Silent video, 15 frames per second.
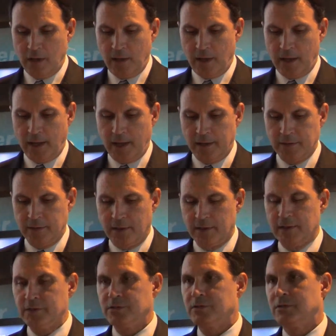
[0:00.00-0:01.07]
and
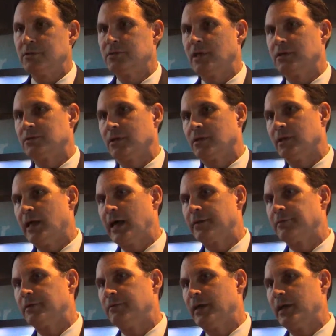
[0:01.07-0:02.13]
this has a lot
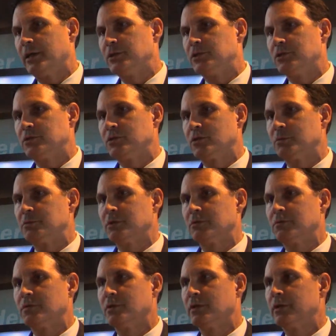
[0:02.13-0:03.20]
of advantages in terms
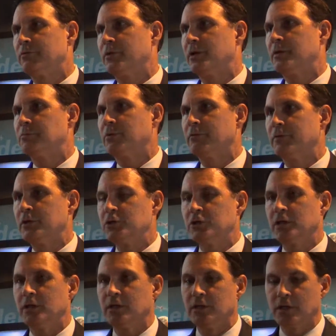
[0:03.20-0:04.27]
of delivering,
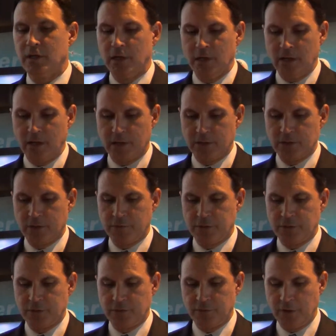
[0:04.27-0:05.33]
provisioning
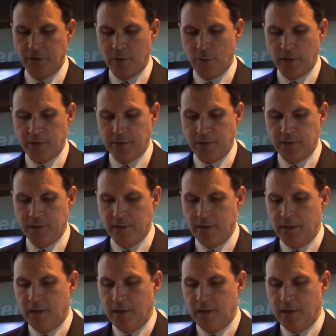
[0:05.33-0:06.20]
services very quickly,